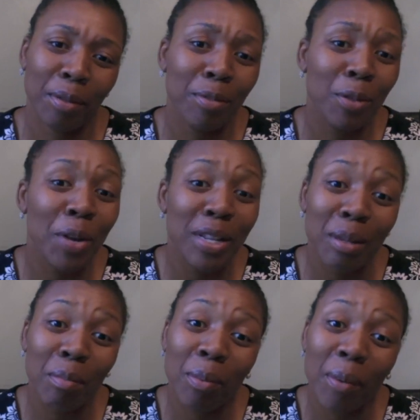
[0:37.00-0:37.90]
so
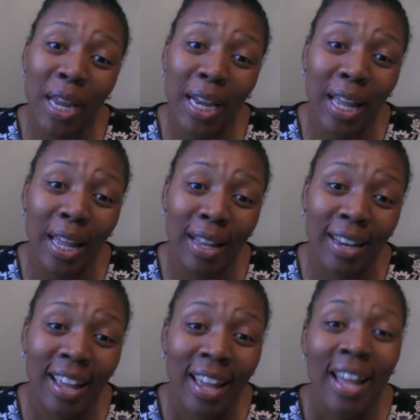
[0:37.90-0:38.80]
disappointed.
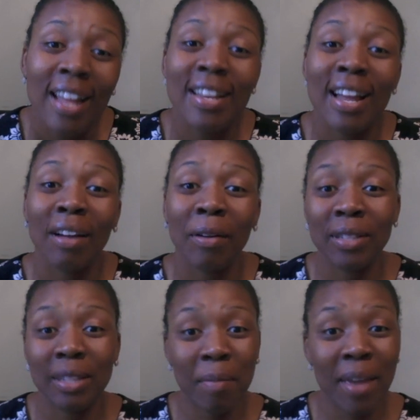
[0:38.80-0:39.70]
Now,
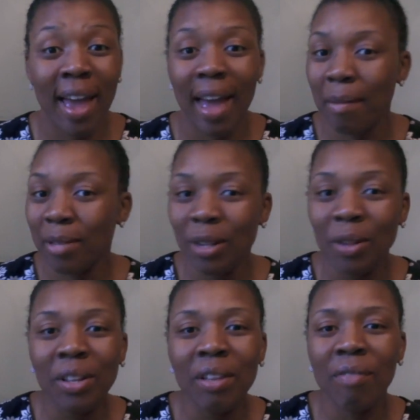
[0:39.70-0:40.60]
to be
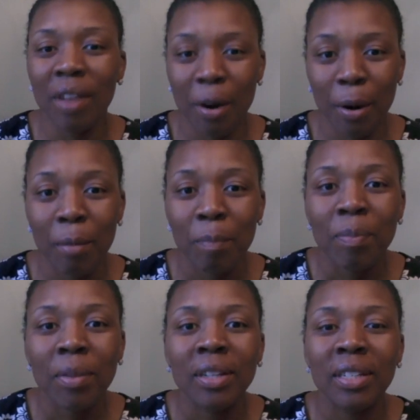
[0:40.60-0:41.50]
absolutely fair,
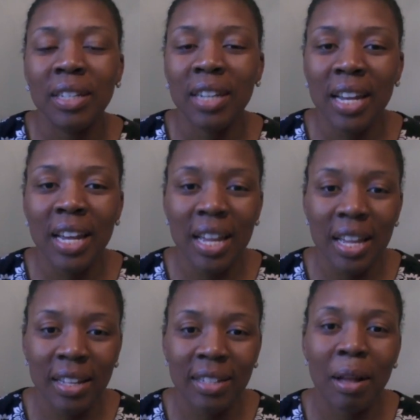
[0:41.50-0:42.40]
she
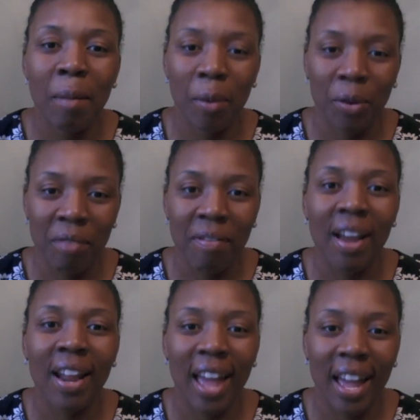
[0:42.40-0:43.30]
is a bona fide
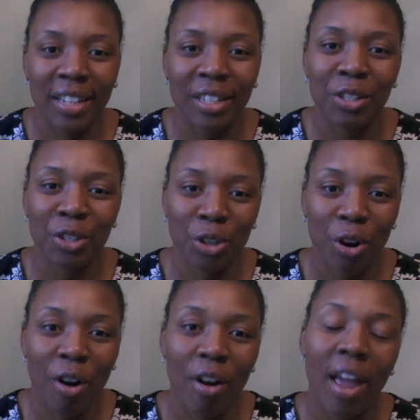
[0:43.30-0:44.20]
action
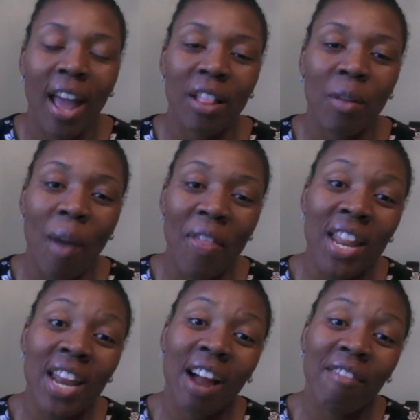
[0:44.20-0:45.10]
star. And the way that they
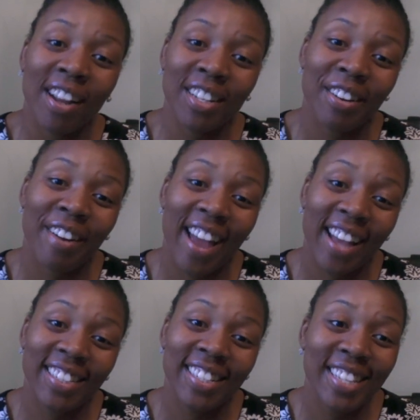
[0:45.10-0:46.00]
directed her
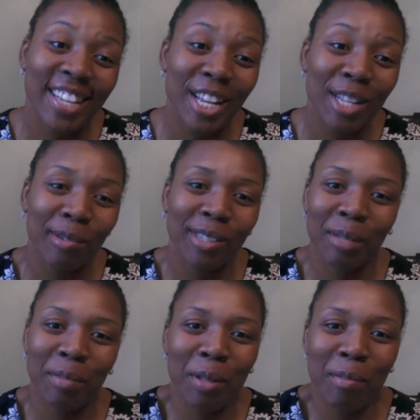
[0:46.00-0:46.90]
action scenes were some
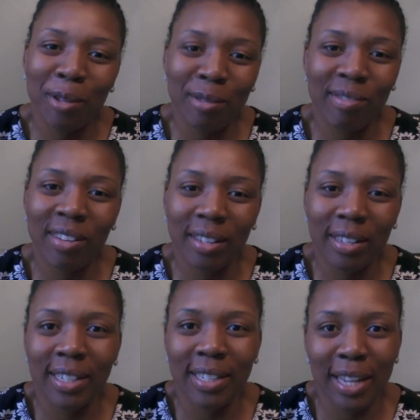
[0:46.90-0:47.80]
of the most
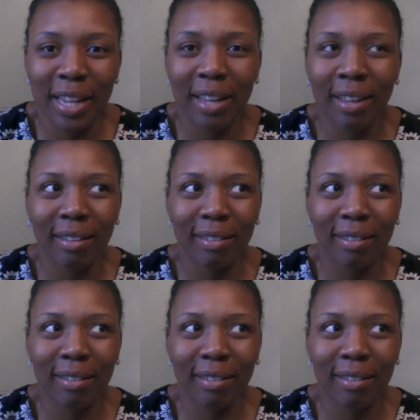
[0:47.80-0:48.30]
realistic,